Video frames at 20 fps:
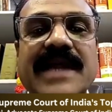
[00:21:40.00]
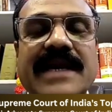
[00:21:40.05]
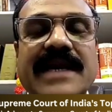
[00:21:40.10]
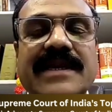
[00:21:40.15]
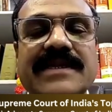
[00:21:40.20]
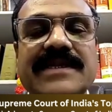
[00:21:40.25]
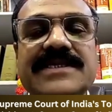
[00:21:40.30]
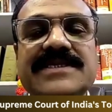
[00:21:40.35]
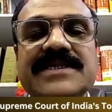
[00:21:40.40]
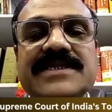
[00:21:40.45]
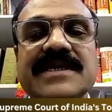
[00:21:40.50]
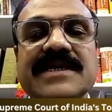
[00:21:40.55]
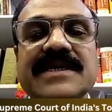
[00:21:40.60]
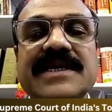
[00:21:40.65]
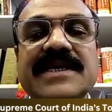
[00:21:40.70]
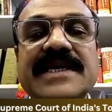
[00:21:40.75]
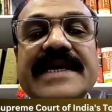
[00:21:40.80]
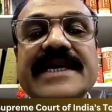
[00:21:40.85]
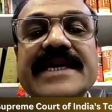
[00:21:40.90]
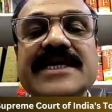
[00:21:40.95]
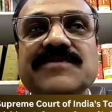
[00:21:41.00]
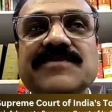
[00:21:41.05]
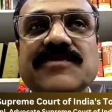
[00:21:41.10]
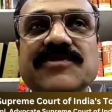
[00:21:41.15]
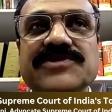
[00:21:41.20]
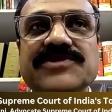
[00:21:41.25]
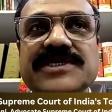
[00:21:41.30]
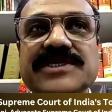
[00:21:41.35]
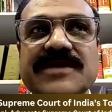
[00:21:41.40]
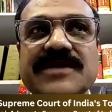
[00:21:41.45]
That is clearance
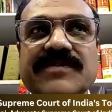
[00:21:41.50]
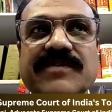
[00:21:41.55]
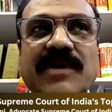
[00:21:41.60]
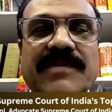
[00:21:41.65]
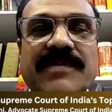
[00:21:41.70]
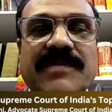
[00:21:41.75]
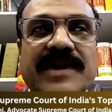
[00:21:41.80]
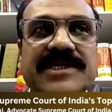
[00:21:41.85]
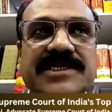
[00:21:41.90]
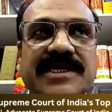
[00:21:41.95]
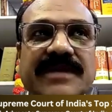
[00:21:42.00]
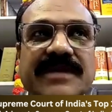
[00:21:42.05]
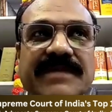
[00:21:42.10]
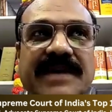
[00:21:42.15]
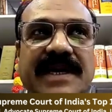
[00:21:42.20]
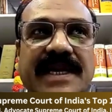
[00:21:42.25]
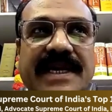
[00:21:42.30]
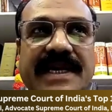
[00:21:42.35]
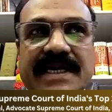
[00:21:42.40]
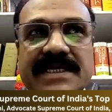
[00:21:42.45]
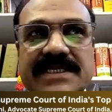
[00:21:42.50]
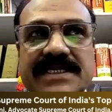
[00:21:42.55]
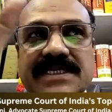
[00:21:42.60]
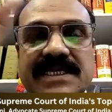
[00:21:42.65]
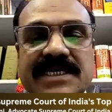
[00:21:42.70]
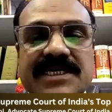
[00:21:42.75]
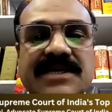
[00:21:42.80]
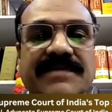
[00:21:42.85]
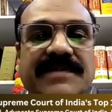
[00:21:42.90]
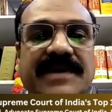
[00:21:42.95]
procedure from custom
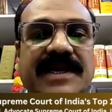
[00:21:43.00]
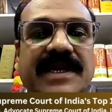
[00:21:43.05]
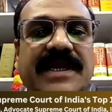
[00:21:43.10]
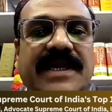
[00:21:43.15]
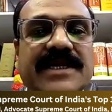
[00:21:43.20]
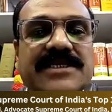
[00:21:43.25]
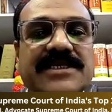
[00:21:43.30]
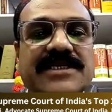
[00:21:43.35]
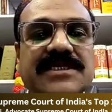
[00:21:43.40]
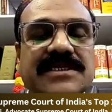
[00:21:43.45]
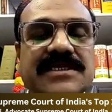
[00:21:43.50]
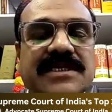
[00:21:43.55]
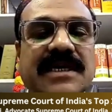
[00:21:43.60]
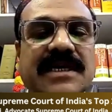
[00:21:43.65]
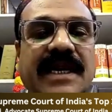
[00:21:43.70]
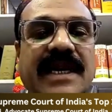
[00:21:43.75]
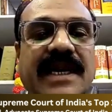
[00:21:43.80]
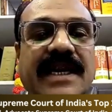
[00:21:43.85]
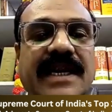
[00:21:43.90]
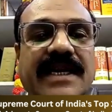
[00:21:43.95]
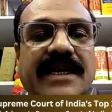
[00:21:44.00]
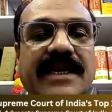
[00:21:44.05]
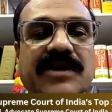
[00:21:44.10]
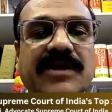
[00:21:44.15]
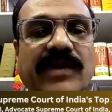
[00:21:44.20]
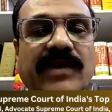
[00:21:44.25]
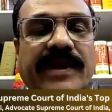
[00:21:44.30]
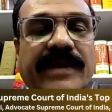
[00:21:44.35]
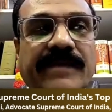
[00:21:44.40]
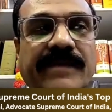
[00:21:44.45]
clearance. Custom clearance related
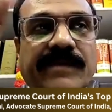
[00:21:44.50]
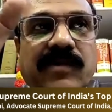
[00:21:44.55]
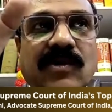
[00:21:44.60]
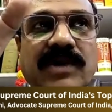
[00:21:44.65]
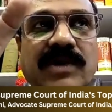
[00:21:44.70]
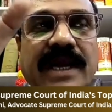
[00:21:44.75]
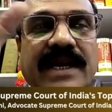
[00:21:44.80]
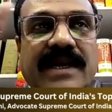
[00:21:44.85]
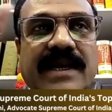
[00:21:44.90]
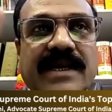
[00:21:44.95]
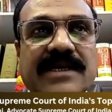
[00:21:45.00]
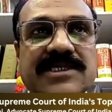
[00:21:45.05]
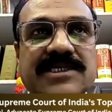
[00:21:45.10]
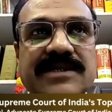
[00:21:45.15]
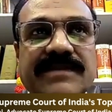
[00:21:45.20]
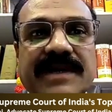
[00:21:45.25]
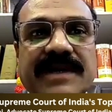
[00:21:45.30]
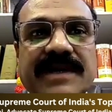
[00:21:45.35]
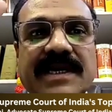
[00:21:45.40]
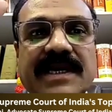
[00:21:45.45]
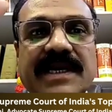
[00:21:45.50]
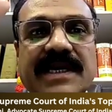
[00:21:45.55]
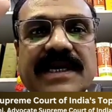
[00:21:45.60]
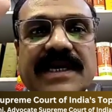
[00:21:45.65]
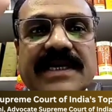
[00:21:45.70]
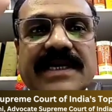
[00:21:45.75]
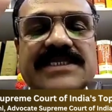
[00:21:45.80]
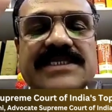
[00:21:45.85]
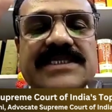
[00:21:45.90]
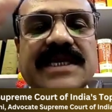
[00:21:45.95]
to import and custom
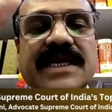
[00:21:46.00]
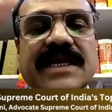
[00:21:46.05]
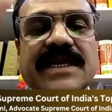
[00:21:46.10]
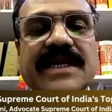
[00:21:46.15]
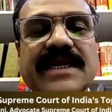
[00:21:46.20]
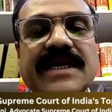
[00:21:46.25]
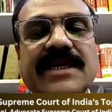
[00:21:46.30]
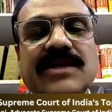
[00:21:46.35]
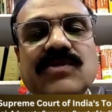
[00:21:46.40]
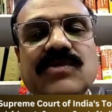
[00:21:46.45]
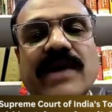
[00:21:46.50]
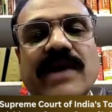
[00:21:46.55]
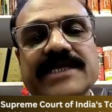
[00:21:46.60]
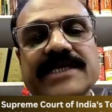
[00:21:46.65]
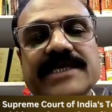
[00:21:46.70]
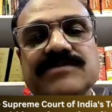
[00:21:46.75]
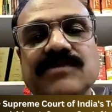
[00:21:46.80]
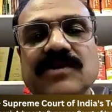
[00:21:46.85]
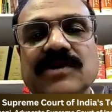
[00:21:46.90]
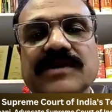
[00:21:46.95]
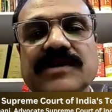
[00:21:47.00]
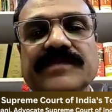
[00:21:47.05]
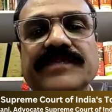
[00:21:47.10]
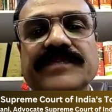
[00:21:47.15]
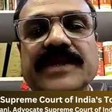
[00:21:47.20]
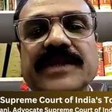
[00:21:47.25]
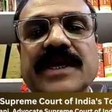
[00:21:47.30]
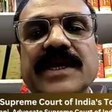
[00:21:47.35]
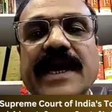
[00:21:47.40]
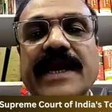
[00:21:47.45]
clearance related to export,
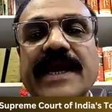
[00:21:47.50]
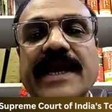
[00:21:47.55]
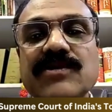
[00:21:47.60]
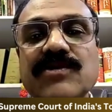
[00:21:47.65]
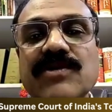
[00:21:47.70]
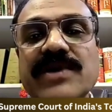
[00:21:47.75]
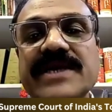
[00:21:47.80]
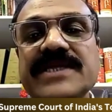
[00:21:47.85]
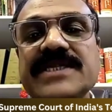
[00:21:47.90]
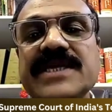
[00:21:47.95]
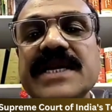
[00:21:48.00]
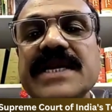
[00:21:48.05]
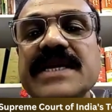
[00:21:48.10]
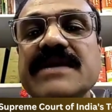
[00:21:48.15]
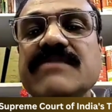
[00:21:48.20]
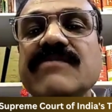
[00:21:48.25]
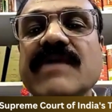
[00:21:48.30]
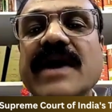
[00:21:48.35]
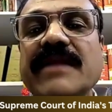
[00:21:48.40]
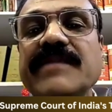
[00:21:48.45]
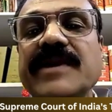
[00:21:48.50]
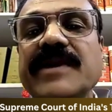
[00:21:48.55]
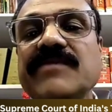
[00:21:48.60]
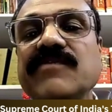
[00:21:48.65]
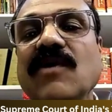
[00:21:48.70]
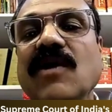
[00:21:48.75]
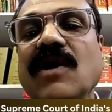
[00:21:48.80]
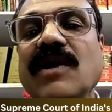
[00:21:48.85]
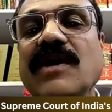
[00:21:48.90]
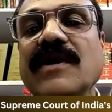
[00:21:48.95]
including the
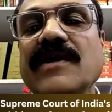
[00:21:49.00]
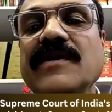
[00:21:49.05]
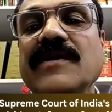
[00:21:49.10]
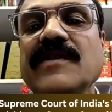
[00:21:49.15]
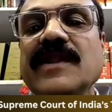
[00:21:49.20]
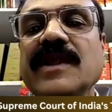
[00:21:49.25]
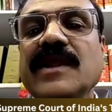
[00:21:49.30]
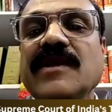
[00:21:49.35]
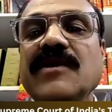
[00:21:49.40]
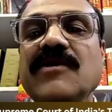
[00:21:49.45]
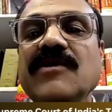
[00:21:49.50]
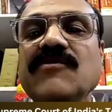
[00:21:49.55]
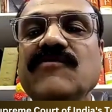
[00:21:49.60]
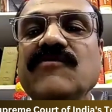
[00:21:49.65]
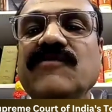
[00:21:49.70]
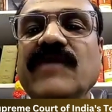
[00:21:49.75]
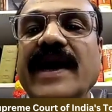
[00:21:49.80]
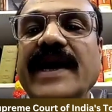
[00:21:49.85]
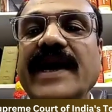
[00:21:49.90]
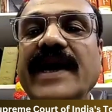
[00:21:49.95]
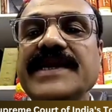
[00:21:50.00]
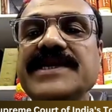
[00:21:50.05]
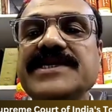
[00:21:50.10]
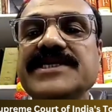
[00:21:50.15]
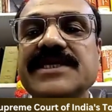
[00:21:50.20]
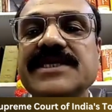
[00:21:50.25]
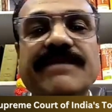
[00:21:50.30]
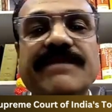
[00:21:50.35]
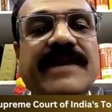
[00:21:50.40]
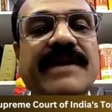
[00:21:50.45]
requirement for filing
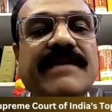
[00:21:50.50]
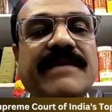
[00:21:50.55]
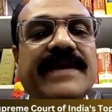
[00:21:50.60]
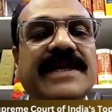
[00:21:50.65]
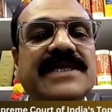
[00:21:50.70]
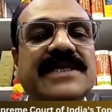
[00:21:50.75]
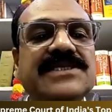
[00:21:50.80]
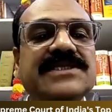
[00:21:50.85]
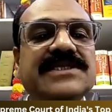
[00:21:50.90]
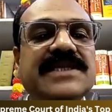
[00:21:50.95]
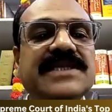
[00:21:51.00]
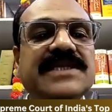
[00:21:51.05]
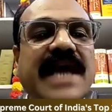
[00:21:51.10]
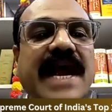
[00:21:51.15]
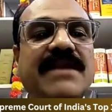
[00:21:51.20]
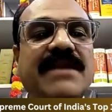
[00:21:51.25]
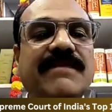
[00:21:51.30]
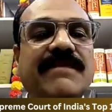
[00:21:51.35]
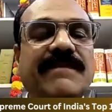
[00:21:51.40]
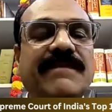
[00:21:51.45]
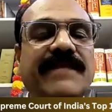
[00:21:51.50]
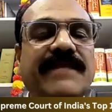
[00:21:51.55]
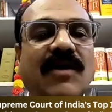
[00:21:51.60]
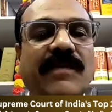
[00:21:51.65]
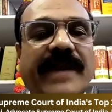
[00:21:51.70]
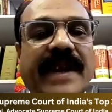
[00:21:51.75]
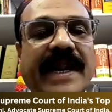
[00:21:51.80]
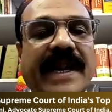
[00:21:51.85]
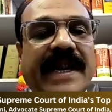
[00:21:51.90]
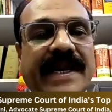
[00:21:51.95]
shipping bills and bill
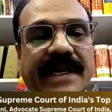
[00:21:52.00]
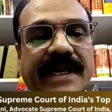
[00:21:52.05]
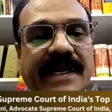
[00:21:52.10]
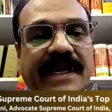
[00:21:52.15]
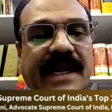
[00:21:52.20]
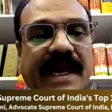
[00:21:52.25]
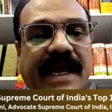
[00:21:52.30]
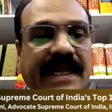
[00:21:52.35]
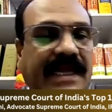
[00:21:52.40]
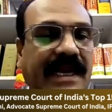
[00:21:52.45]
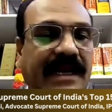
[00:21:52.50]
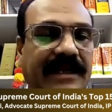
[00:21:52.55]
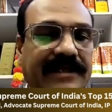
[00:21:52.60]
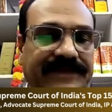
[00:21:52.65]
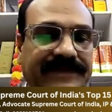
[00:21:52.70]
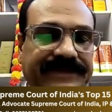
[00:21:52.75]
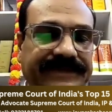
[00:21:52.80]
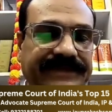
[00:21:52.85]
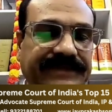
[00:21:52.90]
of entry like that.